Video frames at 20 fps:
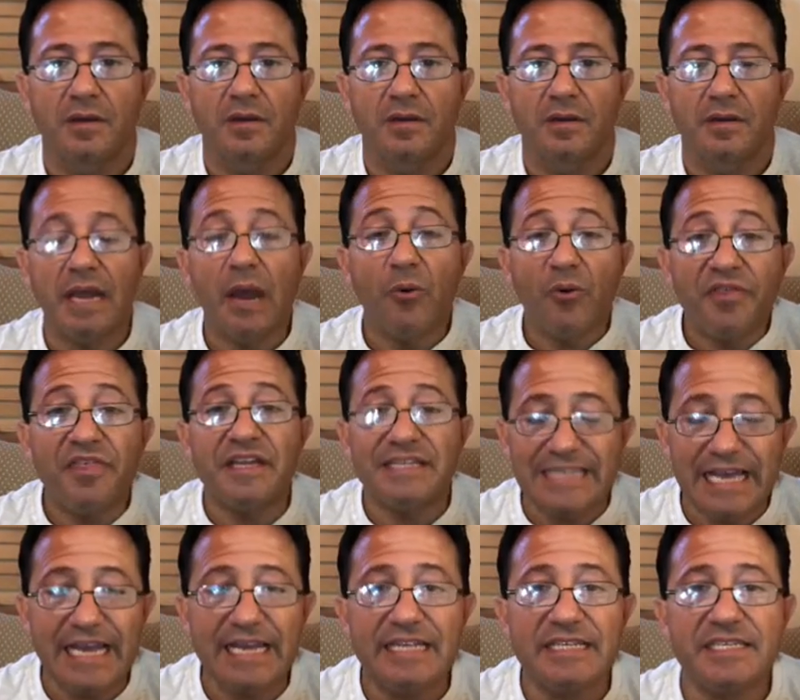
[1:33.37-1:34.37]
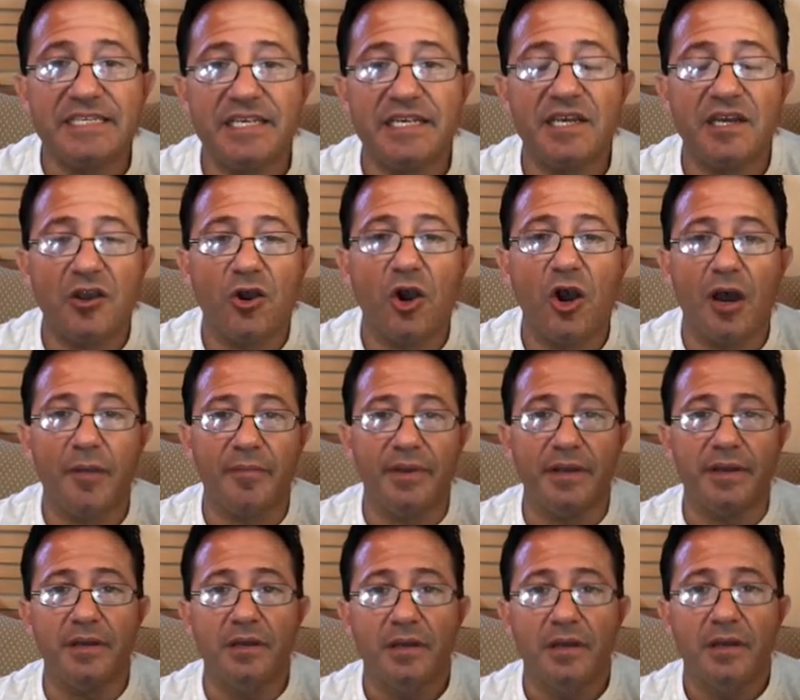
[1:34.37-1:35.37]
Now, with a tenancy in
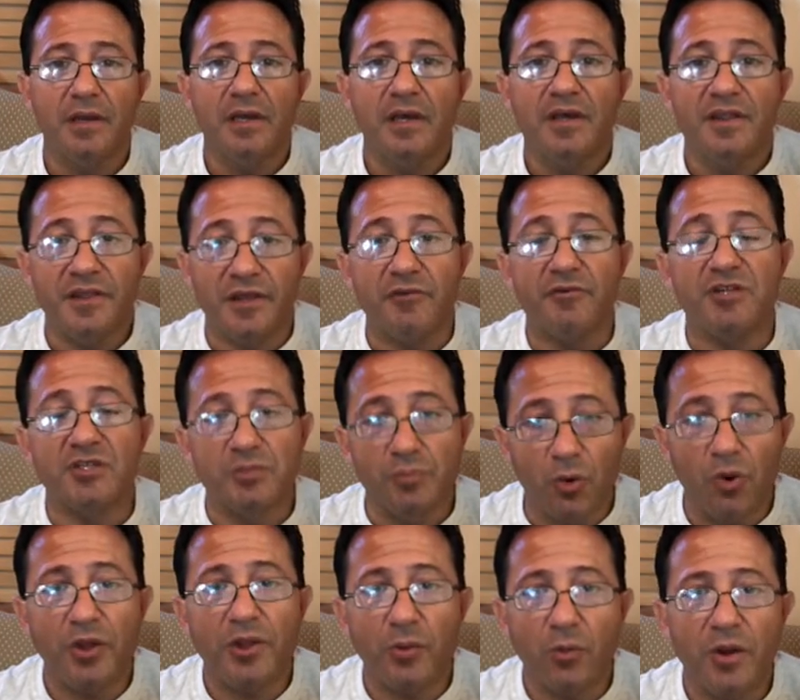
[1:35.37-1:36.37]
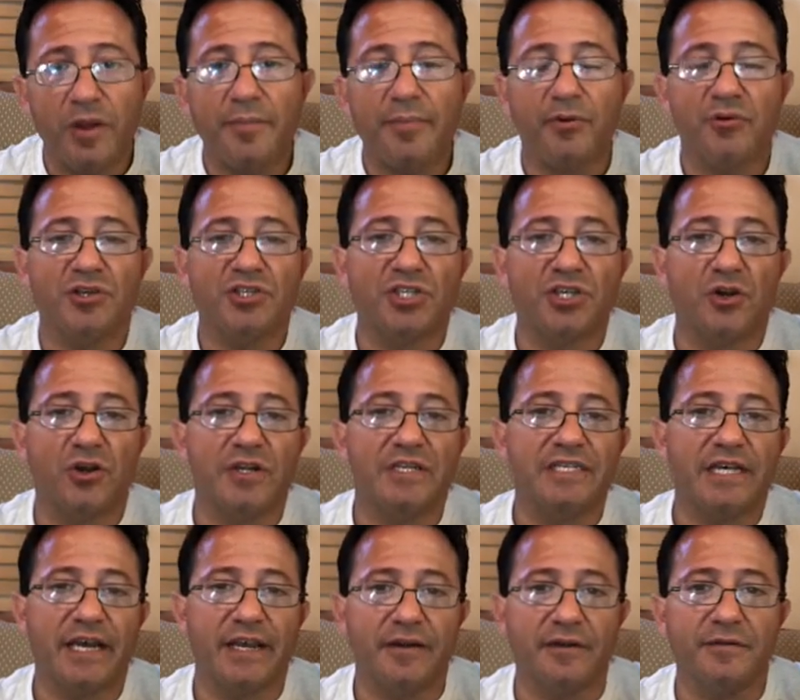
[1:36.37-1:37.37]
common, there is more than one person on
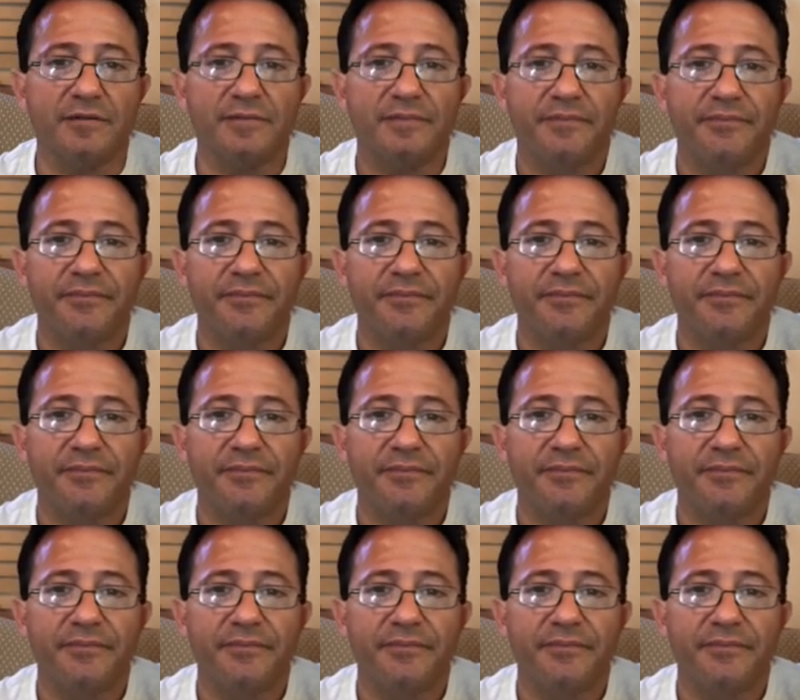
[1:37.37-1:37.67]
title,